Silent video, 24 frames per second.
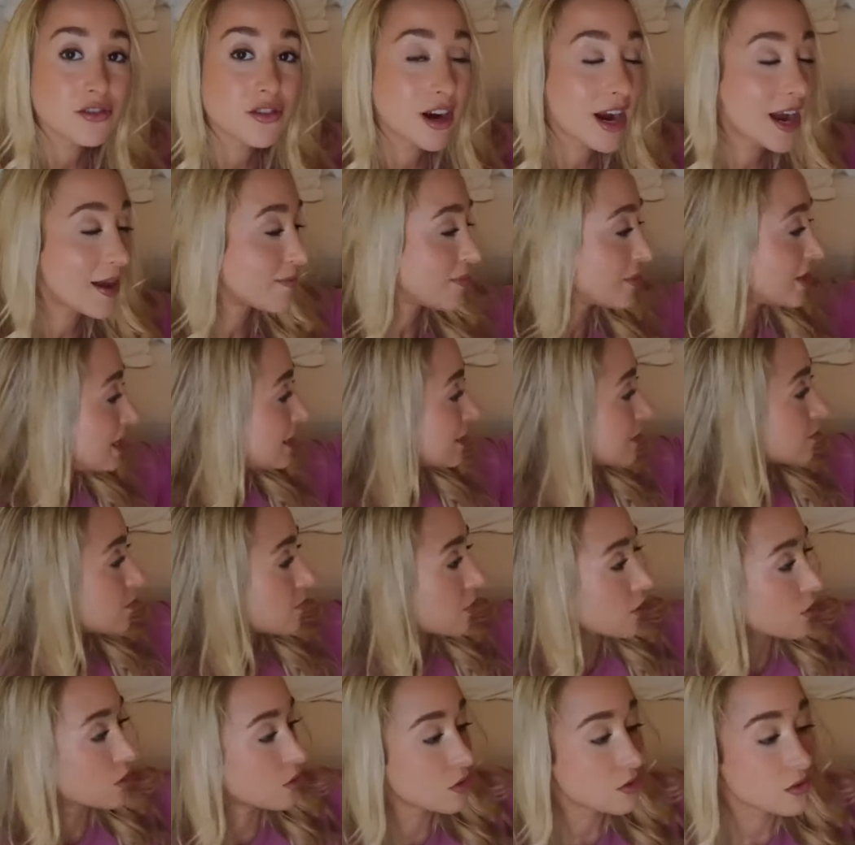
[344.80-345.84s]
grabbed these
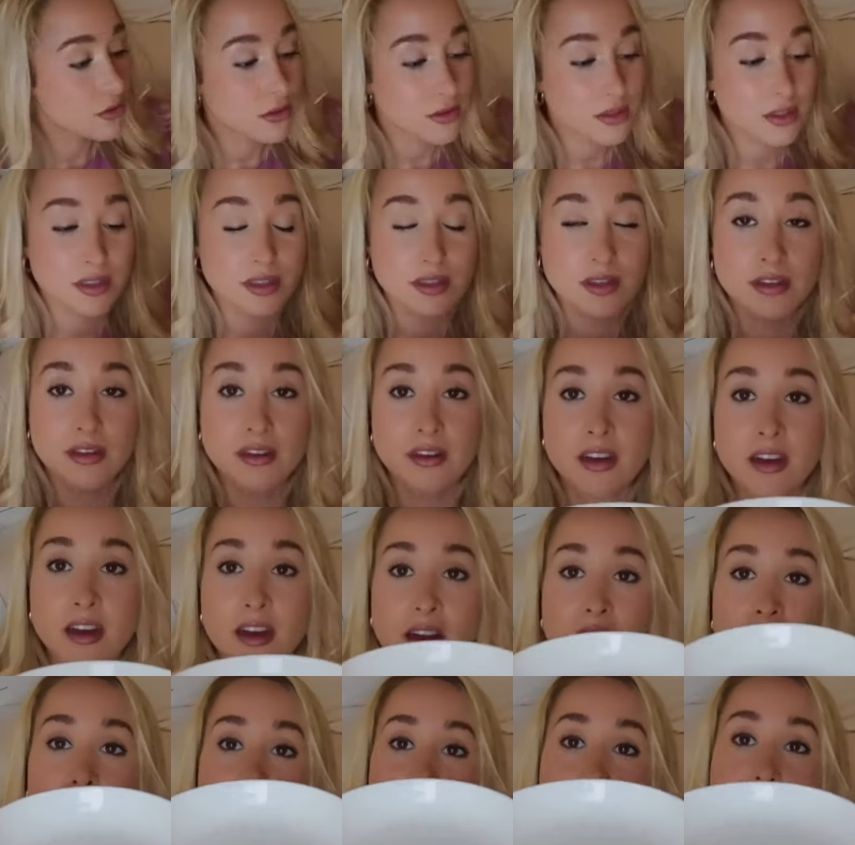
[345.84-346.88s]
bowls.
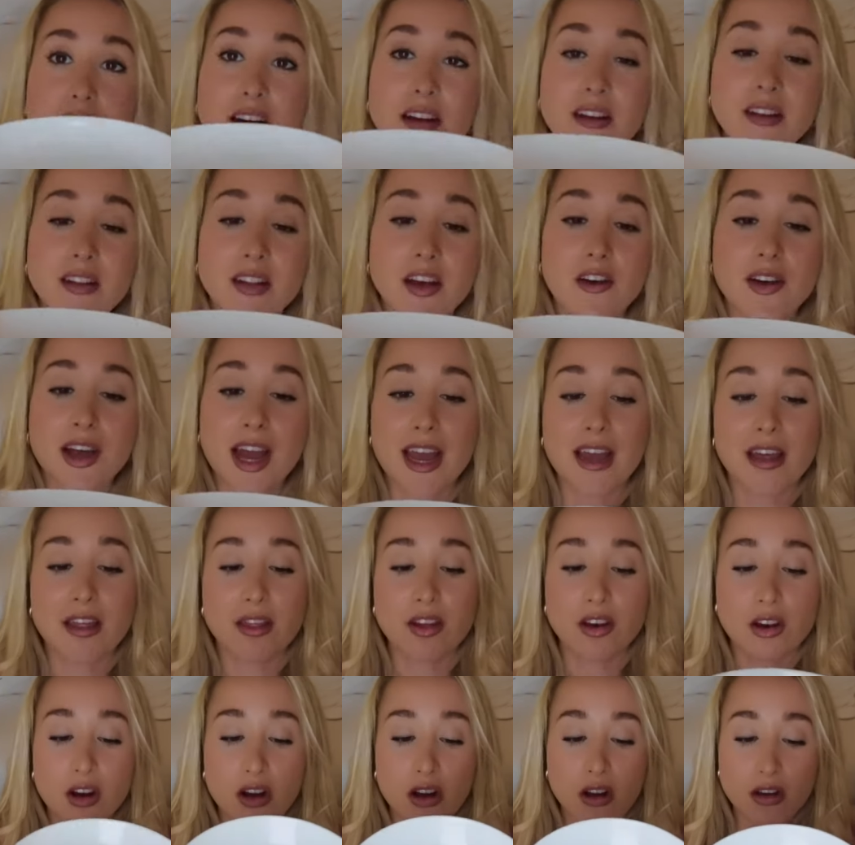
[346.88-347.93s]
They're
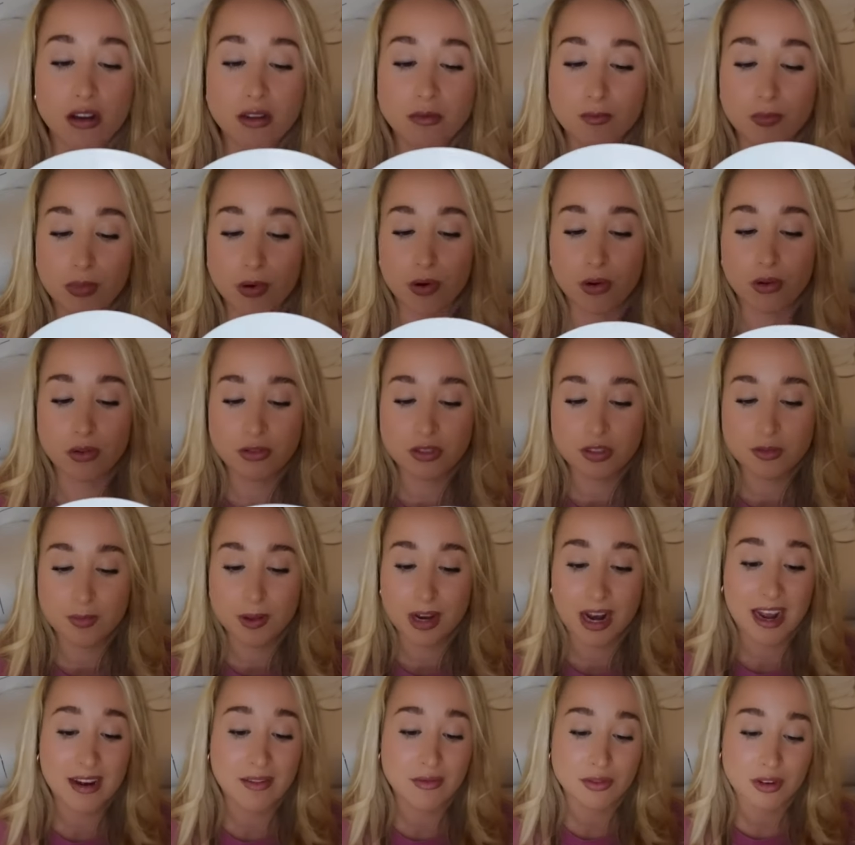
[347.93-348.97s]
called bowls, but
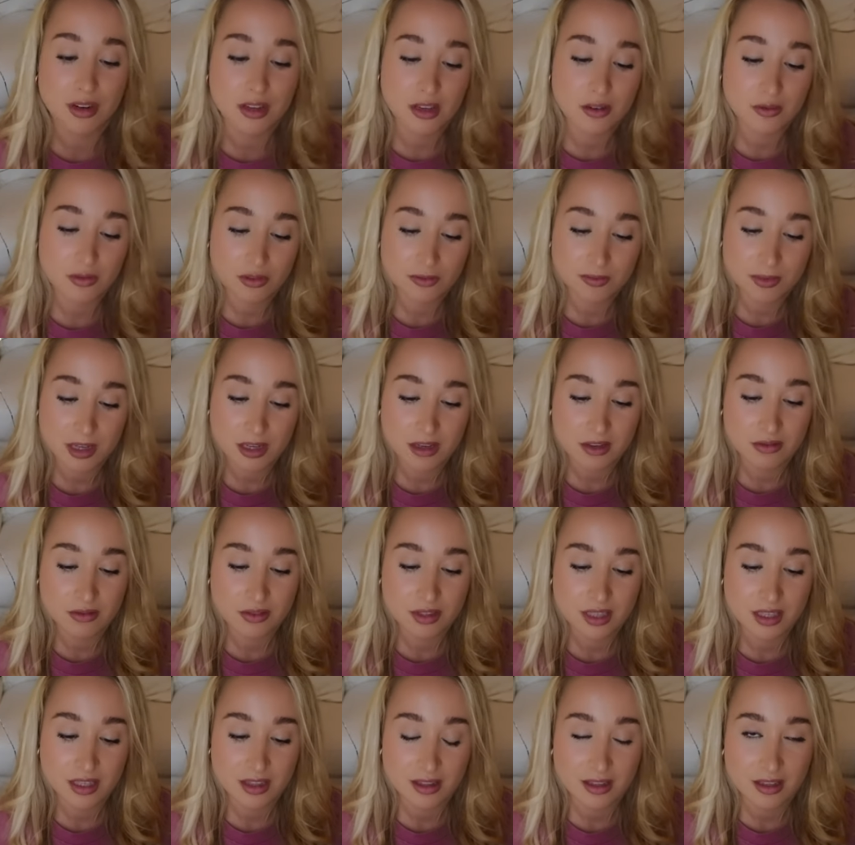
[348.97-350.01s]
I really will be
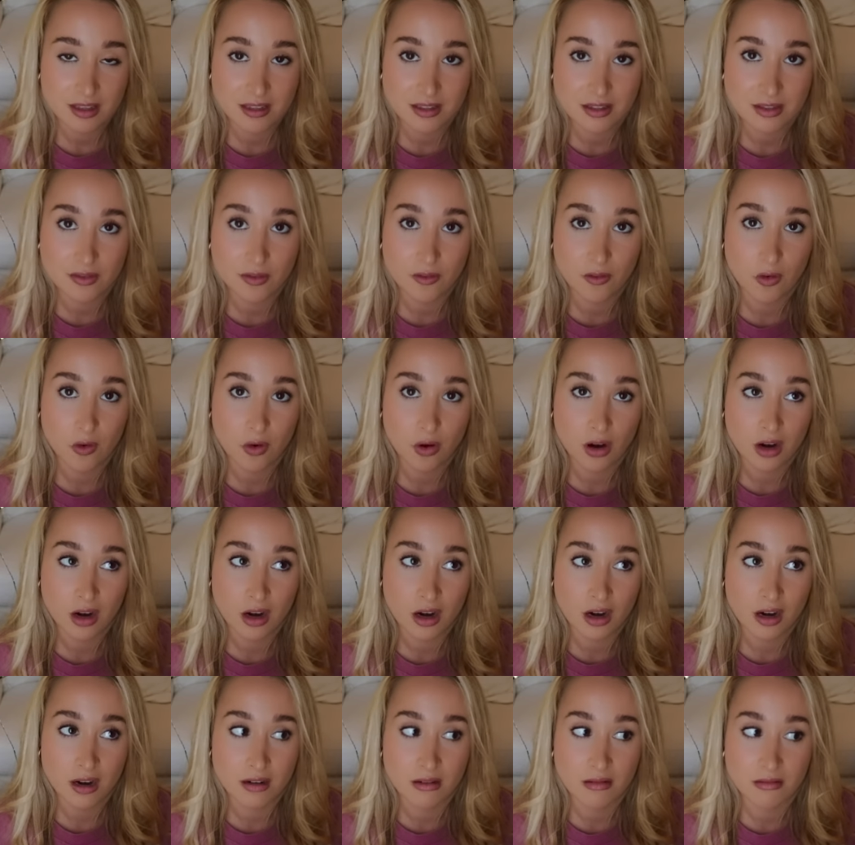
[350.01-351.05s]
using these
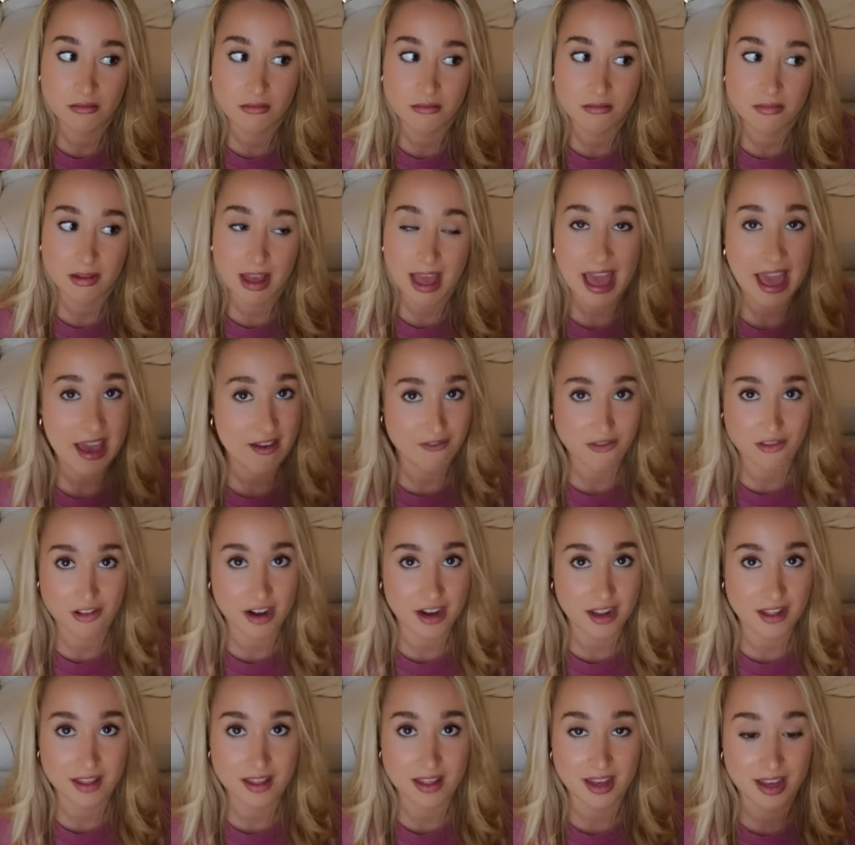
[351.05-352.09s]
for
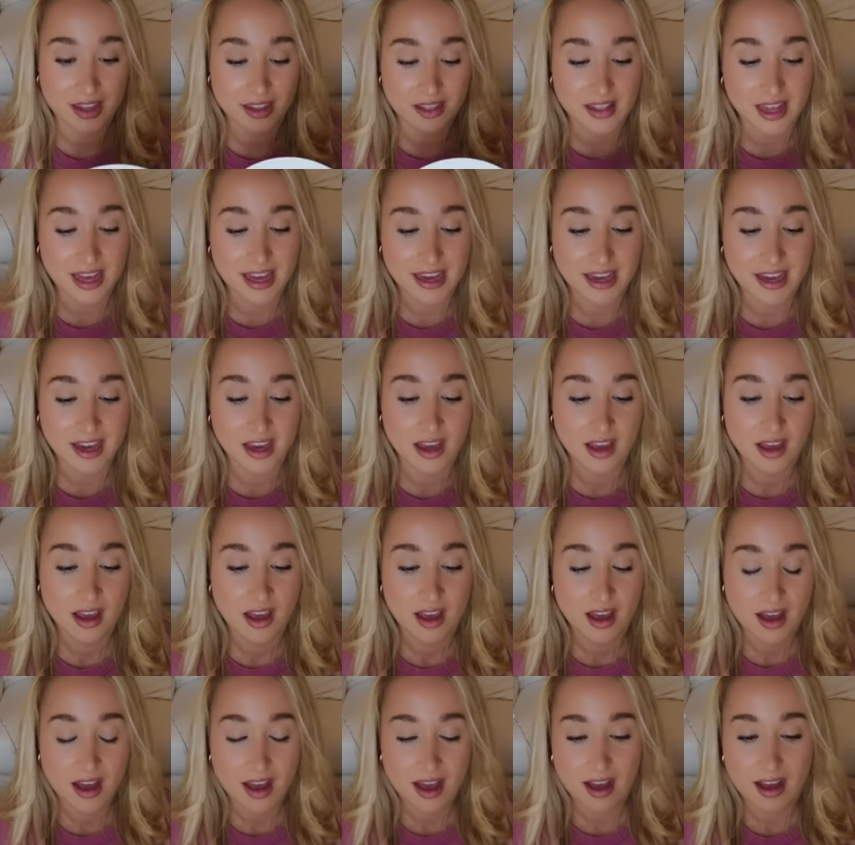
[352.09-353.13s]
everything. Like,
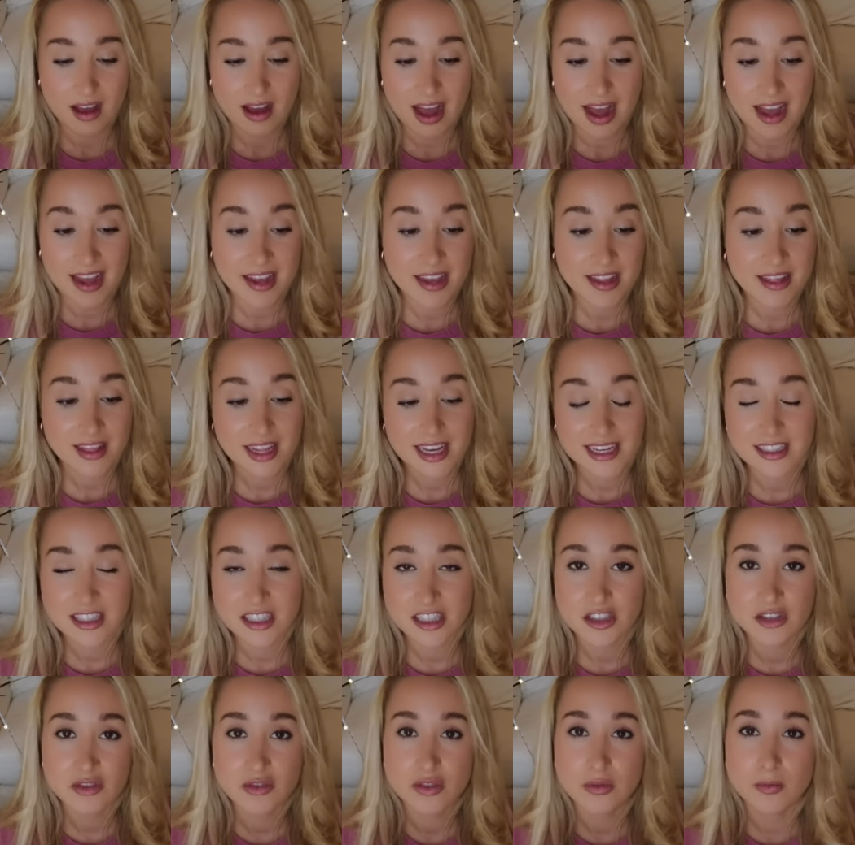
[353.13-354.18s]
I like to
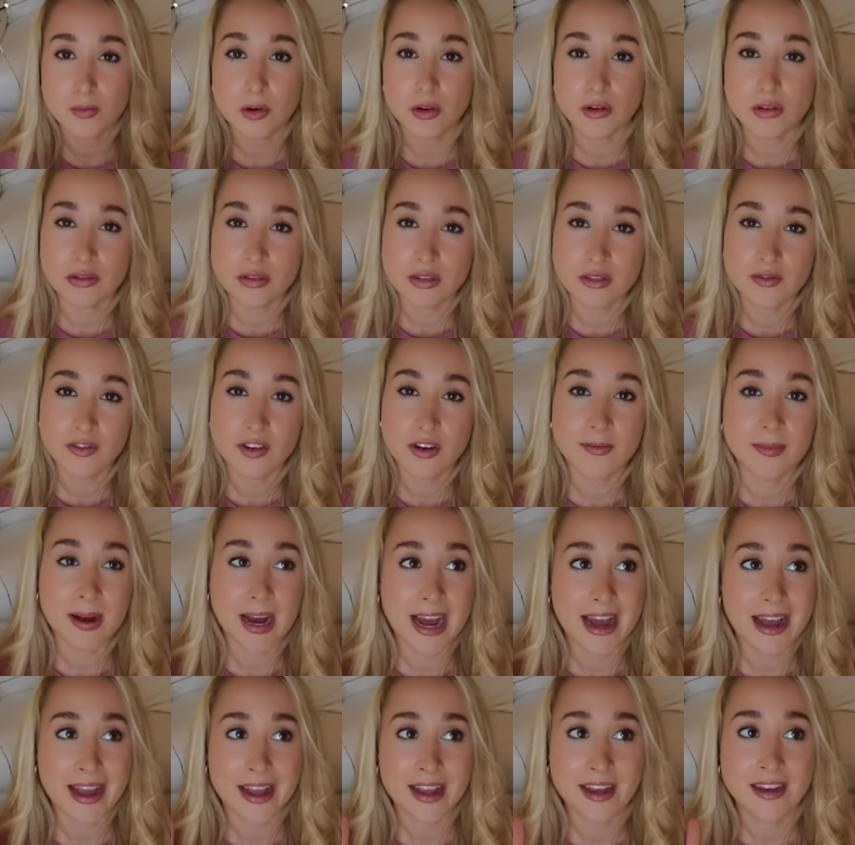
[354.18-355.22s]
use bowls for
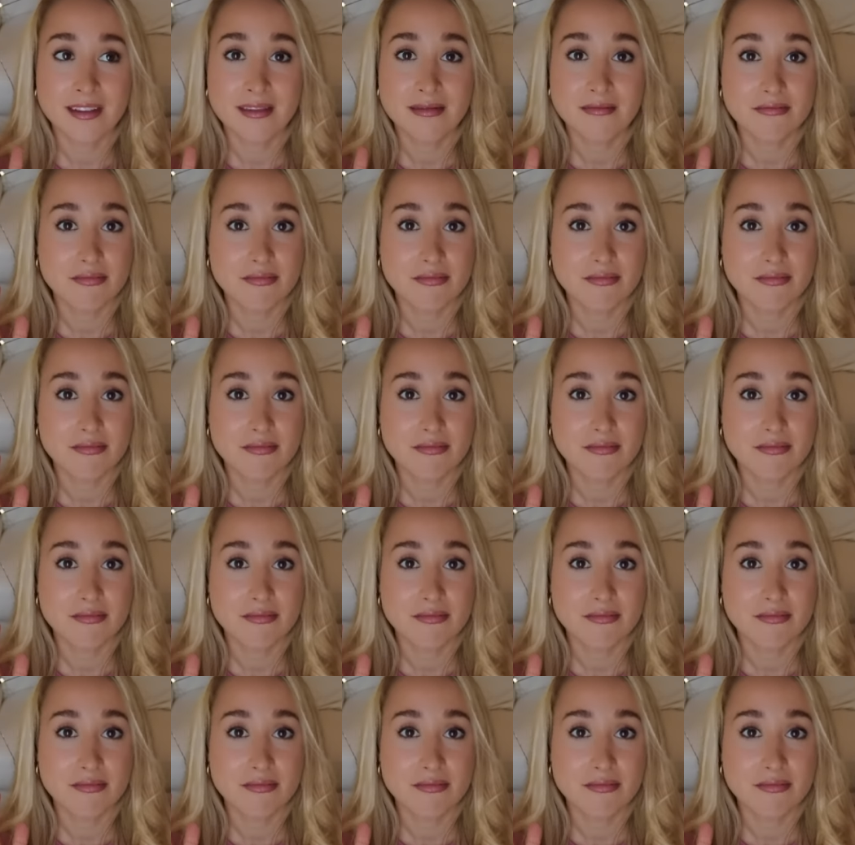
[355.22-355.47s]
my,